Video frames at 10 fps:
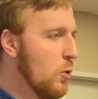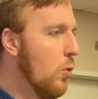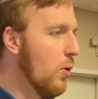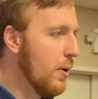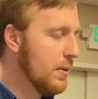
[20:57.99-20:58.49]

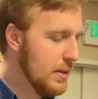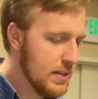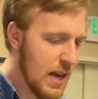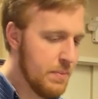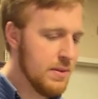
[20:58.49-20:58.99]
Or,
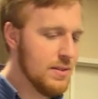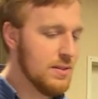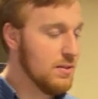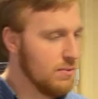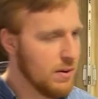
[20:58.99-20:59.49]
this
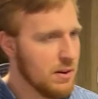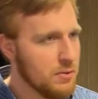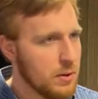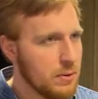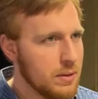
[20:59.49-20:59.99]
happens very
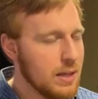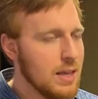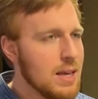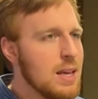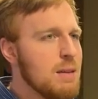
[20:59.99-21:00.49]

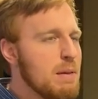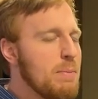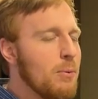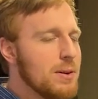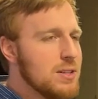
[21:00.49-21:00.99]
frequently,
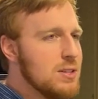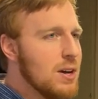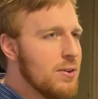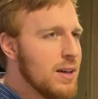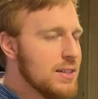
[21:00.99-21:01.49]
people want to
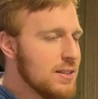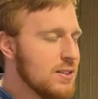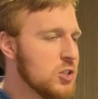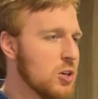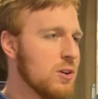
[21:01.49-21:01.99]
donate to
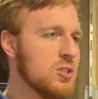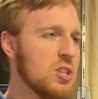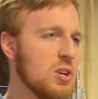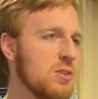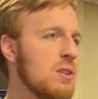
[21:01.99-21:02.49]
the church
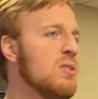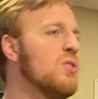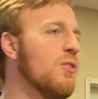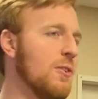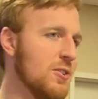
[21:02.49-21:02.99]
their used
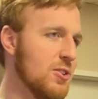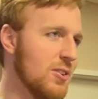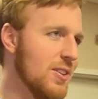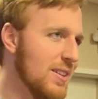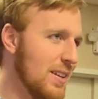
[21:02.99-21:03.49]

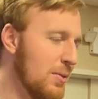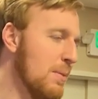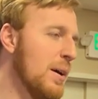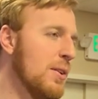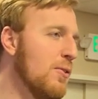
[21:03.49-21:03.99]
furniture. They don't
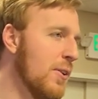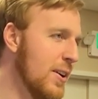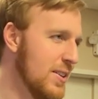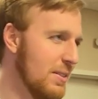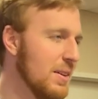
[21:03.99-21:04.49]
want to buy new
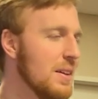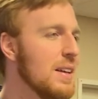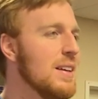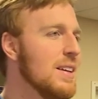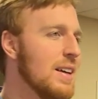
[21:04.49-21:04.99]
furniture.
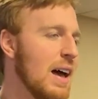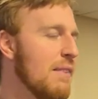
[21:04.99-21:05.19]
I